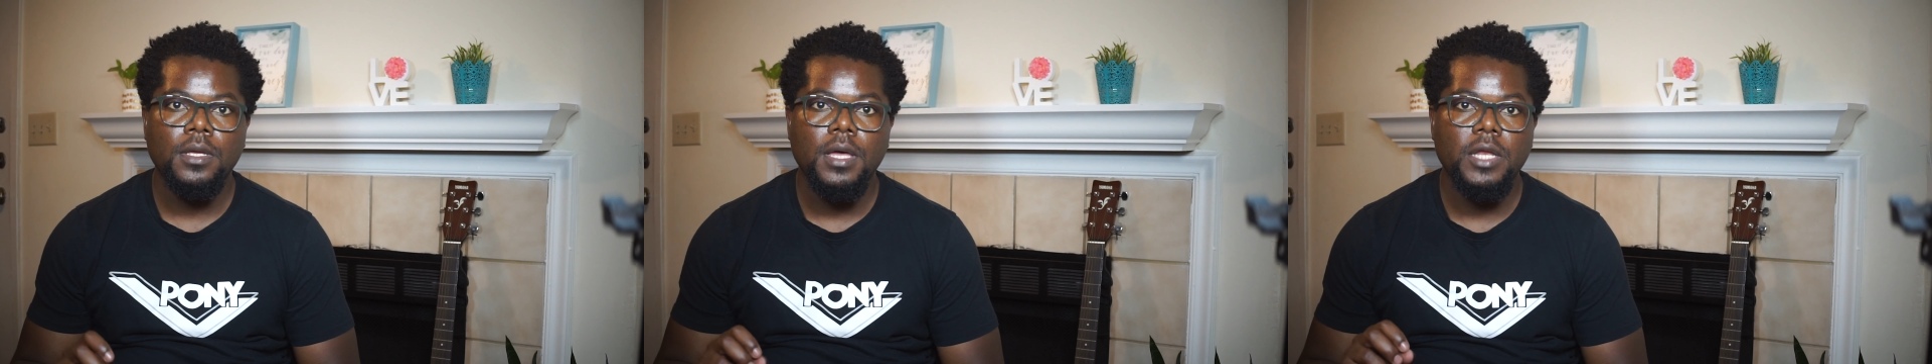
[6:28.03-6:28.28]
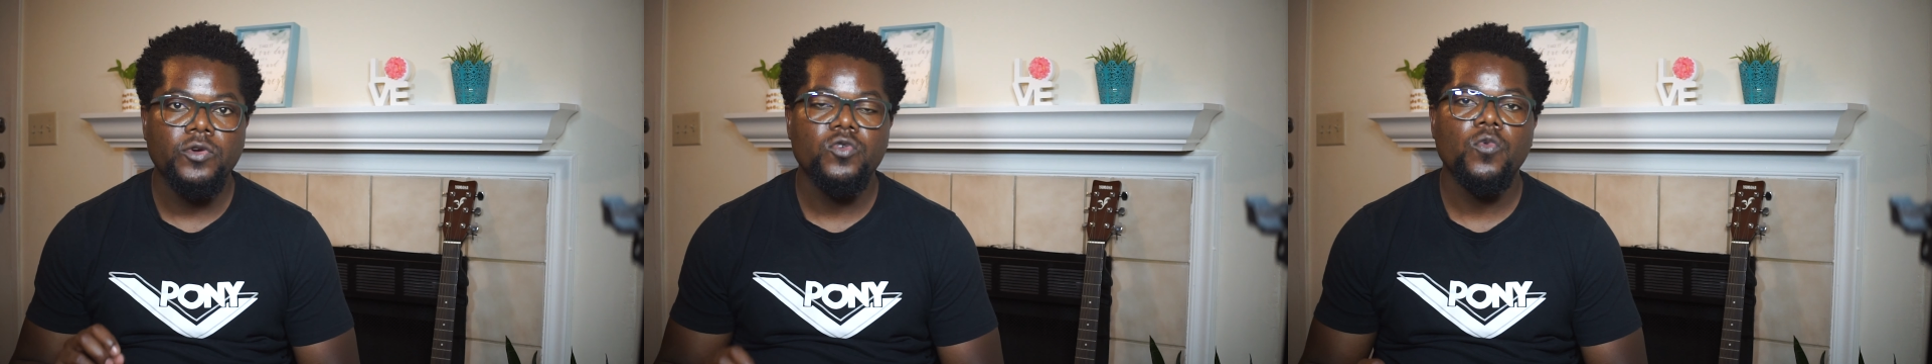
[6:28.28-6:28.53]

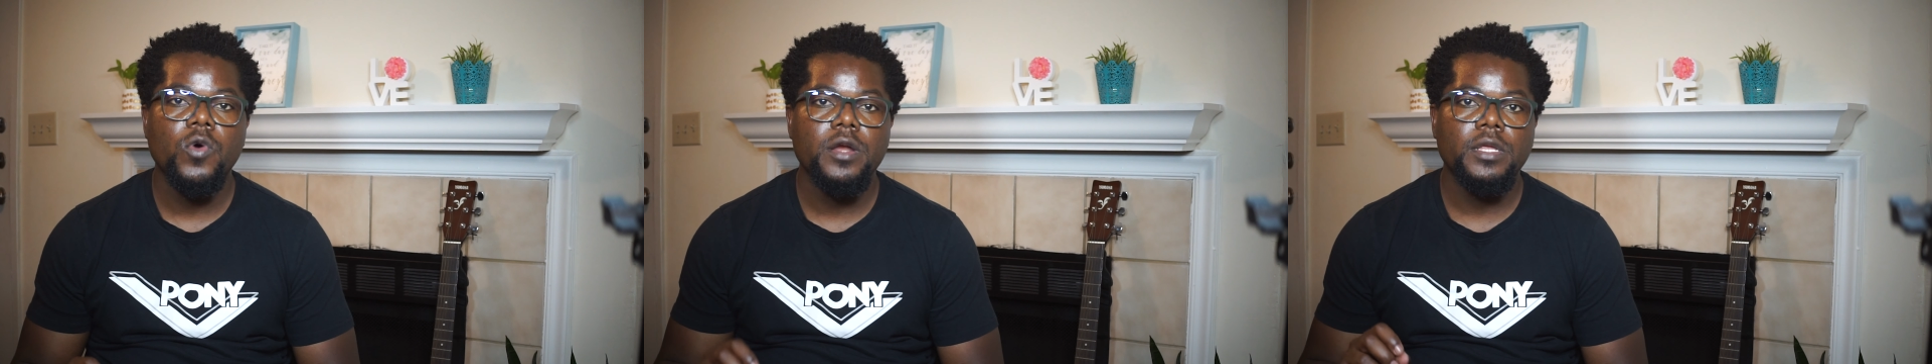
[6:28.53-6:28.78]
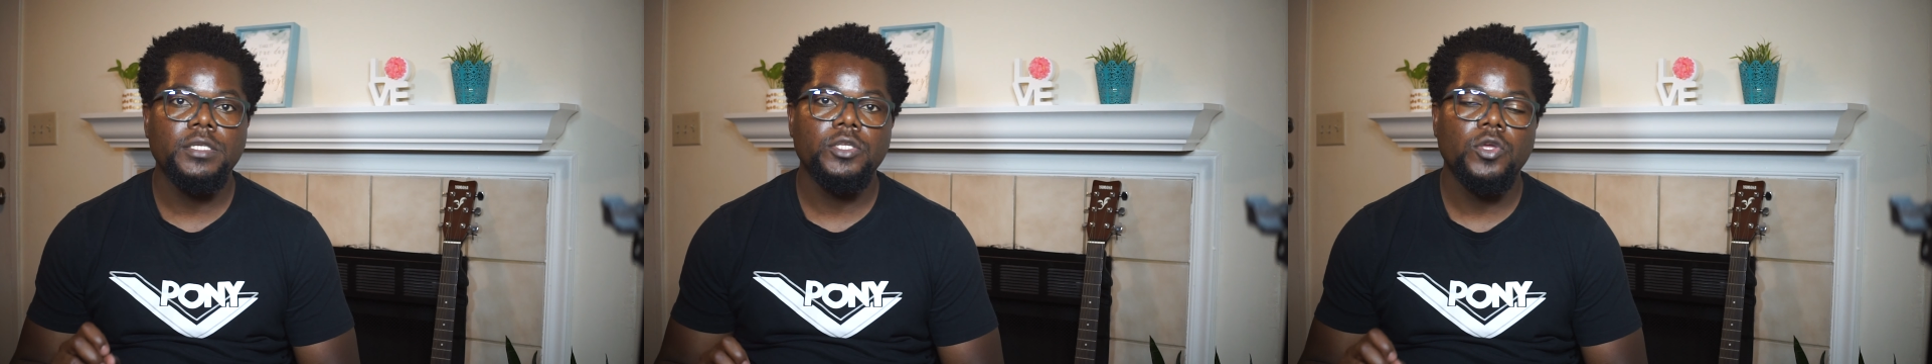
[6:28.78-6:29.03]
and
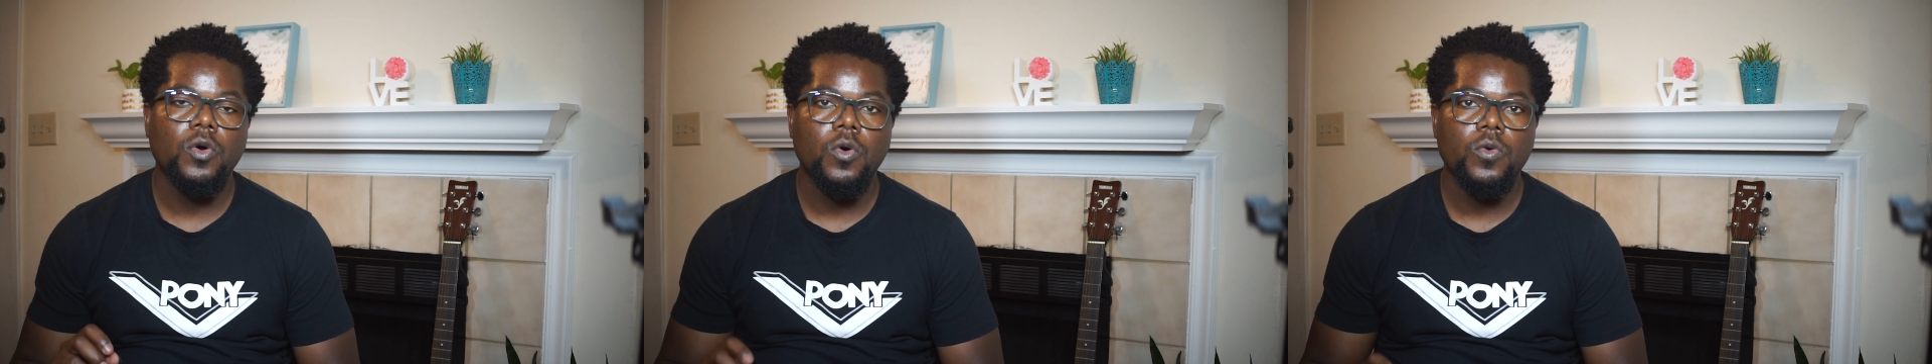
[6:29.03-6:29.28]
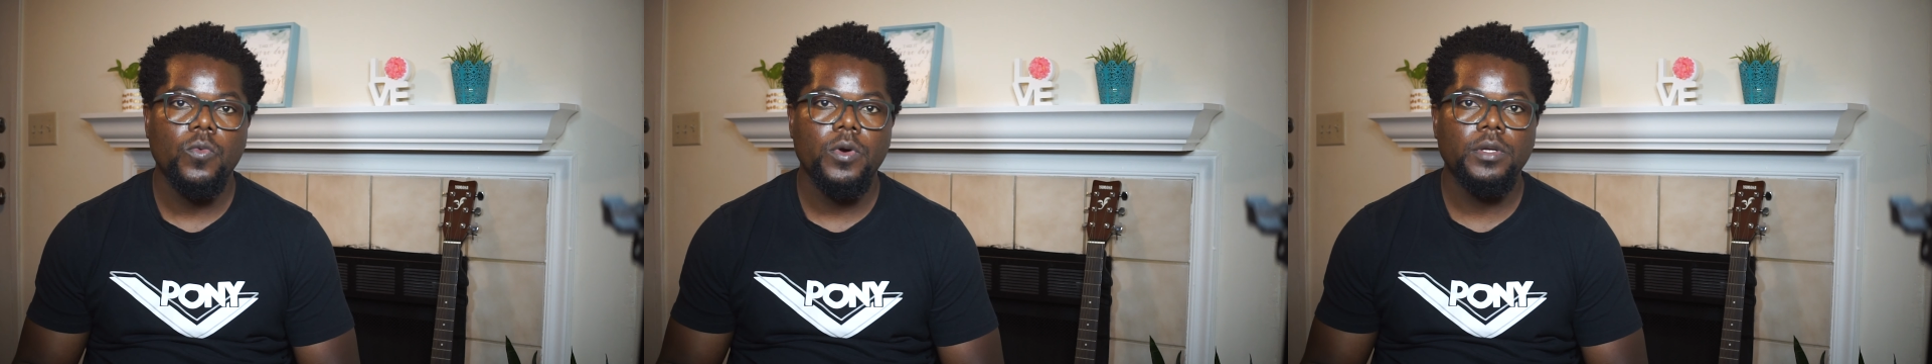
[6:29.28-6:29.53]
worded in your
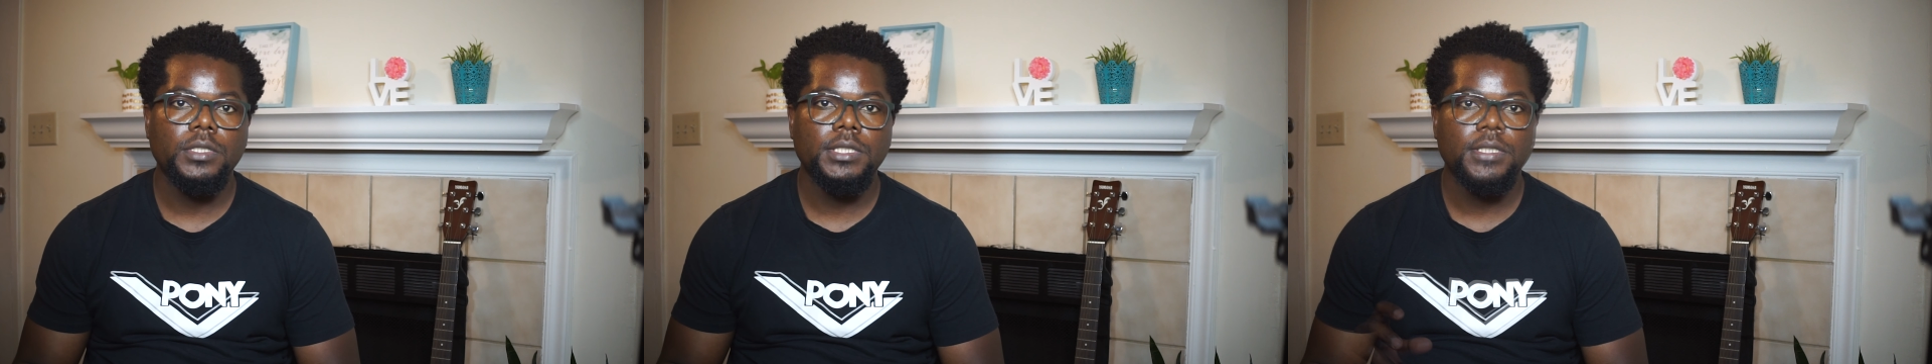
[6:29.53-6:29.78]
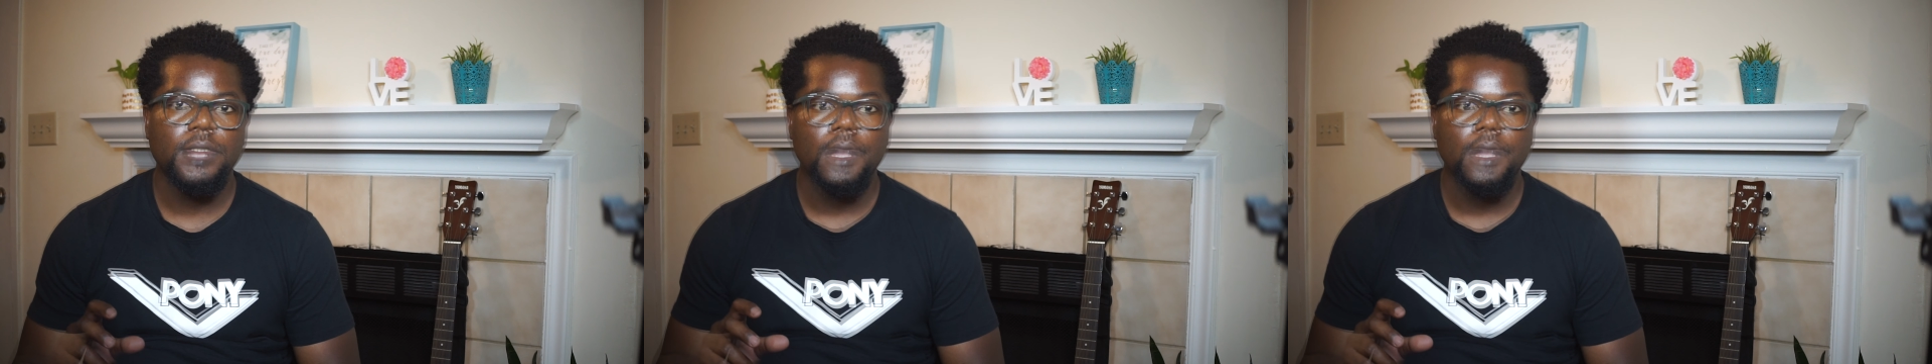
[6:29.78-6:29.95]
own words,